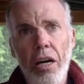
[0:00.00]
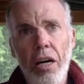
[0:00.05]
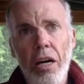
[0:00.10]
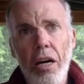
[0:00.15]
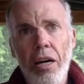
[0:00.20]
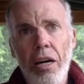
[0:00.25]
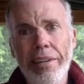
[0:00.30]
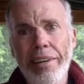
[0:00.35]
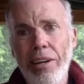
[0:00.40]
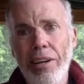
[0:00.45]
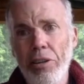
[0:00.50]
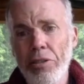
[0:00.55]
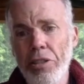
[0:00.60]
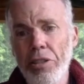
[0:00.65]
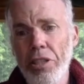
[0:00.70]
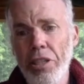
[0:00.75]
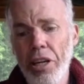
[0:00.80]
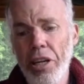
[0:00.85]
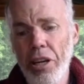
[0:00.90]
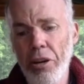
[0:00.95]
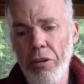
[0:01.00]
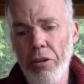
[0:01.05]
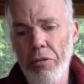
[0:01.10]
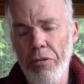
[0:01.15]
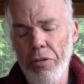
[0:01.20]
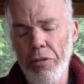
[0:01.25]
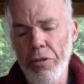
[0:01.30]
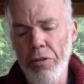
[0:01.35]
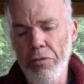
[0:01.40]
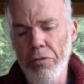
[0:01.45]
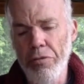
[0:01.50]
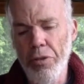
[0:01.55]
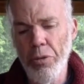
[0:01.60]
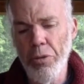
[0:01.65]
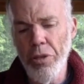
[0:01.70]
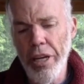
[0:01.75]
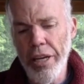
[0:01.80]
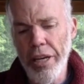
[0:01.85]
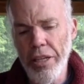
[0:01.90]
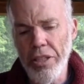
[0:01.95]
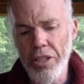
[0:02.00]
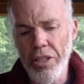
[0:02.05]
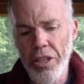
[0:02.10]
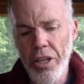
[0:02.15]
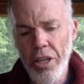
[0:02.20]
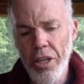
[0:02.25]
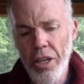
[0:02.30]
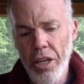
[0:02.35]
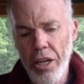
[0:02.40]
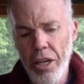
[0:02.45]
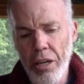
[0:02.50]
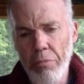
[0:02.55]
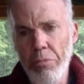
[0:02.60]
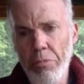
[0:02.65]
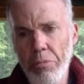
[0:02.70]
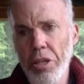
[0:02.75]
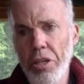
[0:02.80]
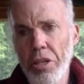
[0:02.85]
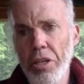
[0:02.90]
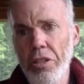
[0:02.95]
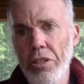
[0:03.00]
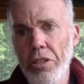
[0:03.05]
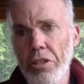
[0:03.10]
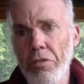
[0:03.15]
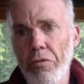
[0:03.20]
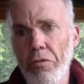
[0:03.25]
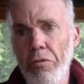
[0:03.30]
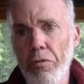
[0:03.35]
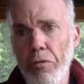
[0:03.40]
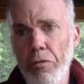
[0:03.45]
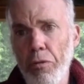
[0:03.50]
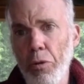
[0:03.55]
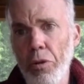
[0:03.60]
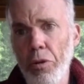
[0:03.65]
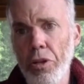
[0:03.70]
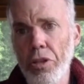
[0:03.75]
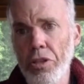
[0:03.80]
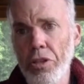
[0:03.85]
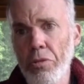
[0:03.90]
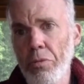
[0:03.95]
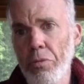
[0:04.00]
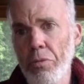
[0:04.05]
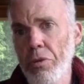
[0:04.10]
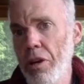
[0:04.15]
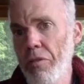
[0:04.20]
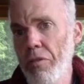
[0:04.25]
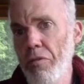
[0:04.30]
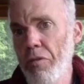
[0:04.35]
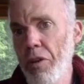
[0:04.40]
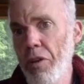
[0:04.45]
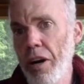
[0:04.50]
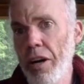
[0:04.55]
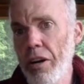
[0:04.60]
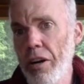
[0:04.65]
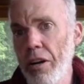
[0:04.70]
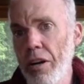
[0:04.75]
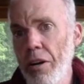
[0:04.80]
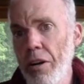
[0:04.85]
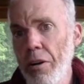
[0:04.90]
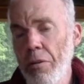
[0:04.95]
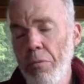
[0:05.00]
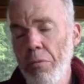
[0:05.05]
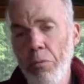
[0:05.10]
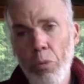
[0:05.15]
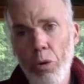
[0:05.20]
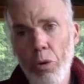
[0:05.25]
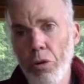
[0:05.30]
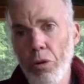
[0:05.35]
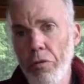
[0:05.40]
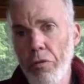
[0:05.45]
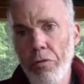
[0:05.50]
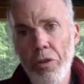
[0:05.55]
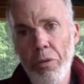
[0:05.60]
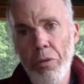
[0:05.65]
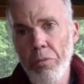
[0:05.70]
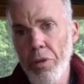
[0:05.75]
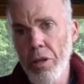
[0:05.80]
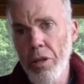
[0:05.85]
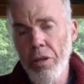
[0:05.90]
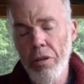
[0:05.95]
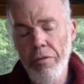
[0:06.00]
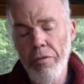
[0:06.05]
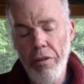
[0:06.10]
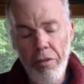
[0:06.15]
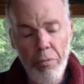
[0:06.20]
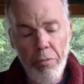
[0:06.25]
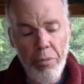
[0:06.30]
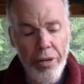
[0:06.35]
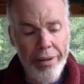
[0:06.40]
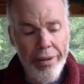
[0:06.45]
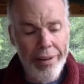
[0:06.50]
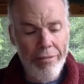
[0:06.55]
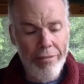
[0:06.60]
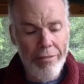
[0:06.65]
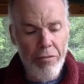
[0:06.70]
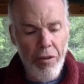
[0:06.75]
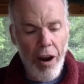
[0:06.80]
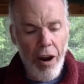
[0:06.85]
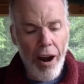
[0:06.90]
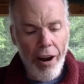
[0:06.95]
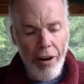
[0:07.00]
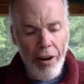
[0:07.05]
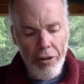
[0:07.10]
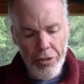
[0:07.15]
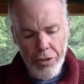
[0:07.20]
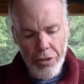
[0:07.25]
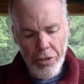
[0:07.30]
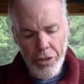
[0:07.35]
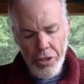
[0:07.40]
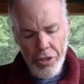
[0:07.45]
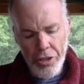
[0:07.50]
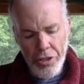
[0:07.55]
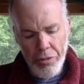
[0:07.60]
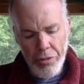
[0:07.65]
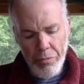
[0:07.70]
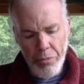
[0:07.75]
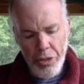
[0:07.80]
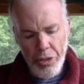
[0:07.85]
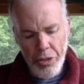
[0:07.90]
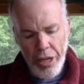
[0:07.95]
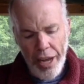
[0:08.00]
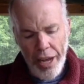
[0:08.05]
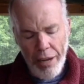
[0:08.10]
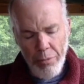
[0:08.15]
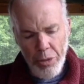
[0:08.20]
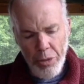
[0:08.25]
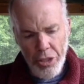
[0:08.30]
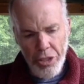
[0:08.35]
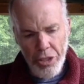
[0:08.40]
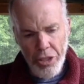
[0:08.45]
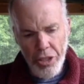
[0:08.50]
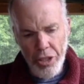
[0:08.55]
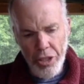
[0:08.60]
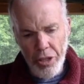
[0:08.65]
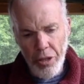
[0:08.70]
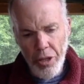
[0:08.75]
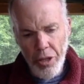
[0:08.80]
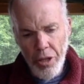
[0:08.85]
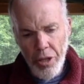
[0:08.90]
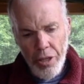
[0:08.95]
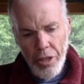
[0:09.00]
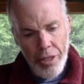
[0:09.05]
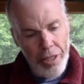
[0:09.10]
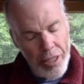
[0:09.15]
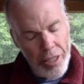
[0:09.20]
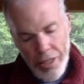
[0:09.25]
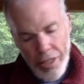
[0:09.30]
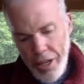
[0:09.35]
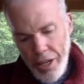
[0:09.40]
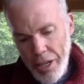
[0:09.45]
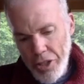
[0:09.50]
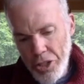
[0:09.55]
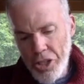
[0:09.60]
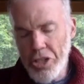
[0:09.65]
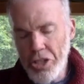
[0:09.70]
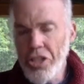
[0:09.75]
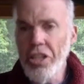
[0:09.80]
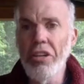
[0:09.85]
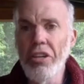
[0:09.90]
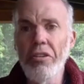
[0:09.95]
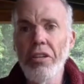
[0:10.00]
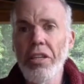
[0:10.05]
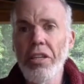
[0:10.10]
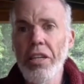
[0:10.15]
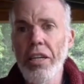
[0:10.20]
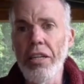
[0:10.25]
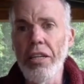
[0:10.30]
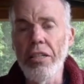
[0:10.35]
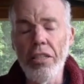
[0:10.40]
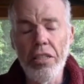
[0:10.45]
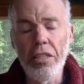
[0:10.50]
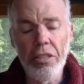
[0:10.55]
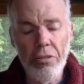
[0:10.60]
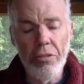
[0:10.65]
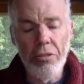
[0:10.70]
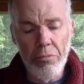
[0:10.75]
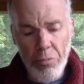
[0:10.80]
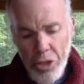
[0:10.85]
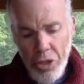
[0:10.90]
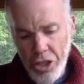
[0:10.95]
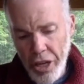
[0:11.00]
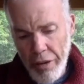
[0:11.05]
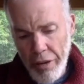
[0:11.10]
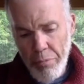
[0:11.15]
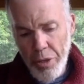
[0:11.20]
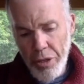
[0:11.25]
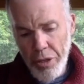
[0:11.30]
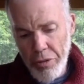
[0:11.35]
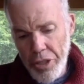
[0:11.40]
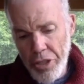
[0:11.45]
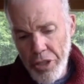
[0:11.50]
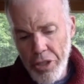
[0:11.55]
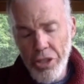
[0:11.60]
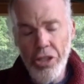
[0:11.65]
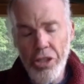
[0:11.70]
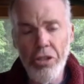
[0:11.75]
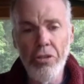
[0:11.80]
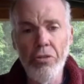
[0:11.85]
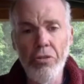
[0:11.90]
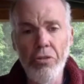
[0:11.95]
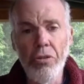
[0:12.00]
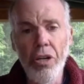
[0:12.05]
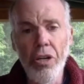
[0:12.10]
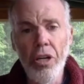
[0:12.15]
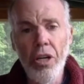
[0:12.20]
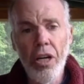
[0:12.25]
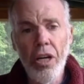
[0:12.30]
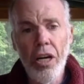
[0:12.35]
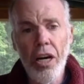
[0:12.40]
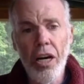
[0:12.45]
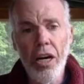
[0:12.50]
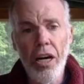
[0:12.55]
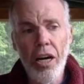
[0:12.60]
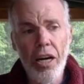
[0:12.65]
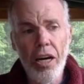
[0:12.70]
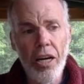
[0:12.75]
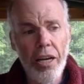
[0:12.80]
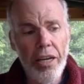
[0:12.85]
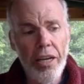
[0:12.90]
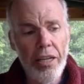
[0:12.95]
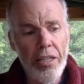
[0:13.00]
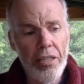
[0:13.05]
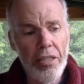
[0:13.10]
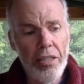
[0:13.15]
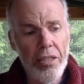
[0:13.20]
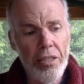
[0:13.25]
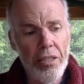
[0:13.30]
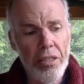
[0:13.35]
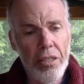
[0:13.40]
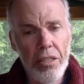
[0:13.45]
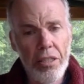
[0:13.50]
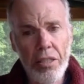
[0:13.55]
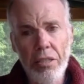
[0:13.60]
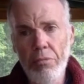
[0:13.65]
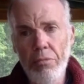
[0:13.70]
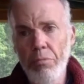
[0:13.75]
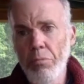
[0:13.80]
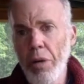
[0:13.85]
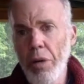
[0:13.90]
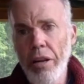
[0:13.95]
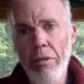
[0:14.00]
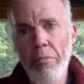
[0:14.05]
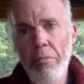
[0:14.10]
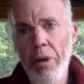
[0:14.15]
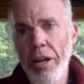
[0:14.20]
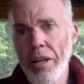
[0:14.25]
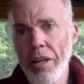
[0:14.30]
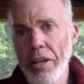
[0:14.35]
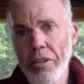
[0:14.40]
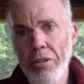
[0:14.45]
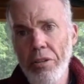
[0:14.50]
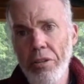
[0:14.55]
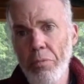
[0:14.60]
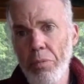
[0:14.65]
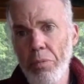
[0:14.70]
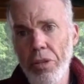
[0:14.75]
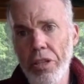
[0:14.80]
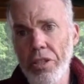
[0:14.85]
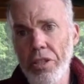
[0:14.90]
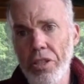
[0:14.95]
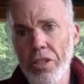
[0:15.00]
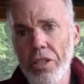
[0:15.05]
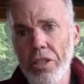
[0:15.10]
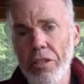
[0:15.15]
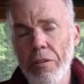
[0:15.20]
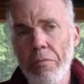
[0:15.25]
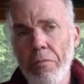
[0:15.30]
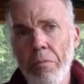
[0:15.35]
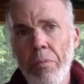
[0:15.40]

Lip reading: unhealthy air for a few days because forests were on fire, more of them than have ever been on fire at this time of the year. And not just here, again, in Siberia too, and in many, many other places.